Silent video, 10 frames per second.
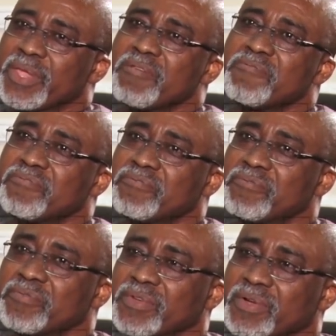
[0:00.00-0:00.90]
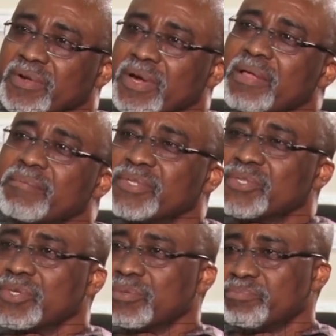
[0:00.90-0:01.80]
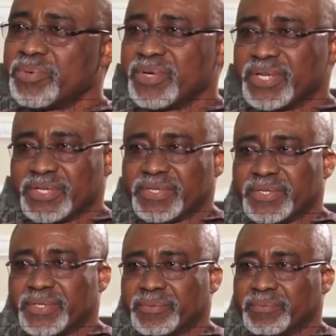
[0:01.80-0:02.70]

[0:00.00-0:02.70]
if crime is not punished,